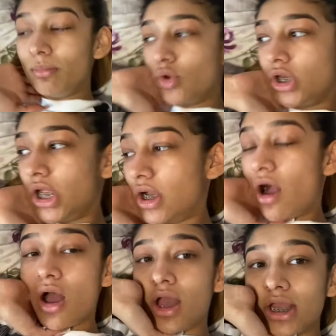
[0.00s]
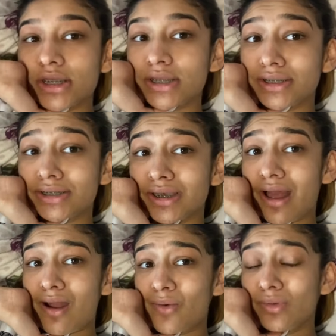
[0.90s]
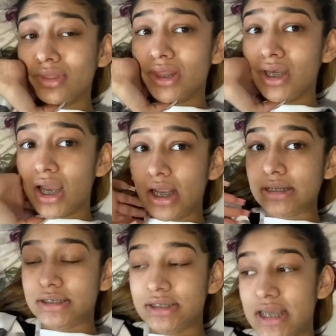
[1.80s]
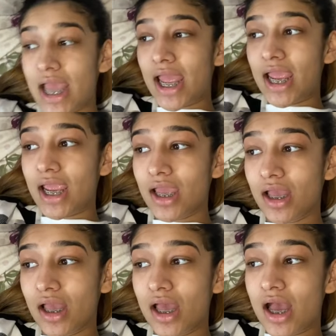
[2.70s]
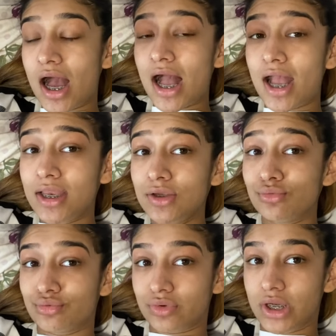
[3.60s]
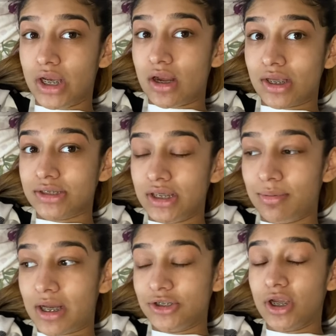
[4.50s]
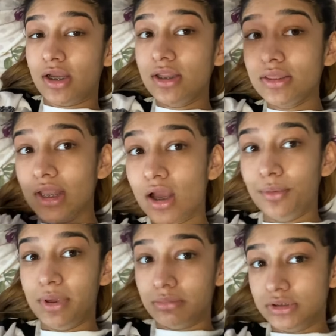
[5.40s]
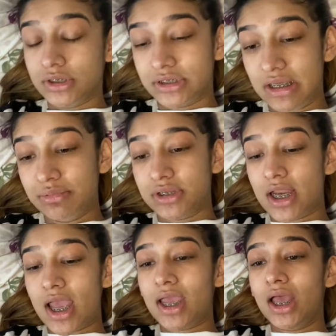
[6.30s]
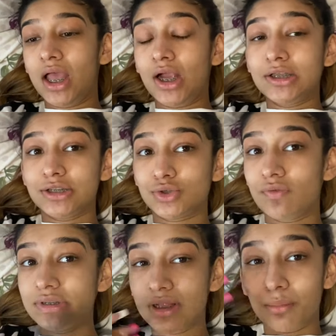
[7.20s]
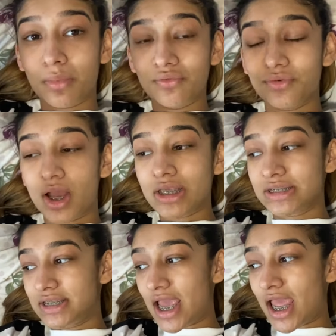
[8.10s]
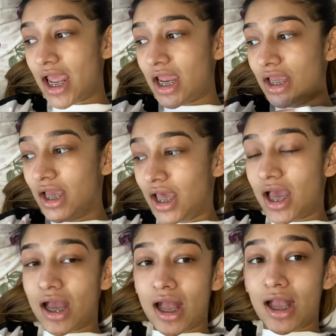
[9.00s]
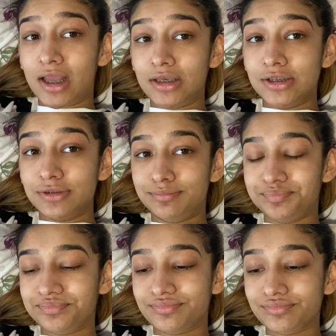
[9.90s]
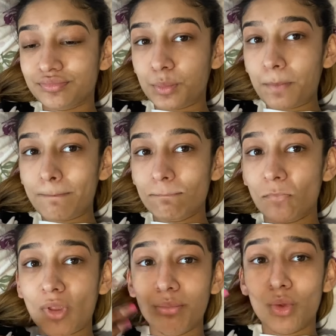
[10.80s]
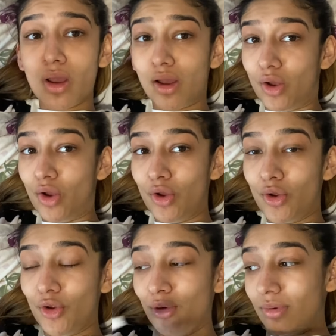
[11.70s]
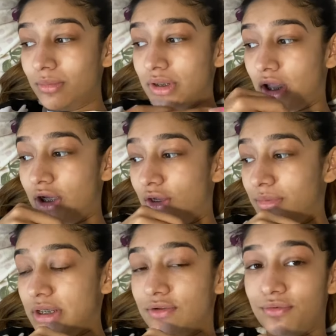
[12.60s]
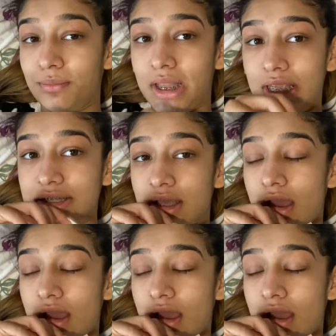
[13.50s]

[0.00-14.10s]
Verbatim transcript: Morning, guys. It's now the next day. I had a really nice sleep actually. I didn't think I'd be able to sleep today because it's obviously my first day and I'm not at home, I'm in like a completely different place.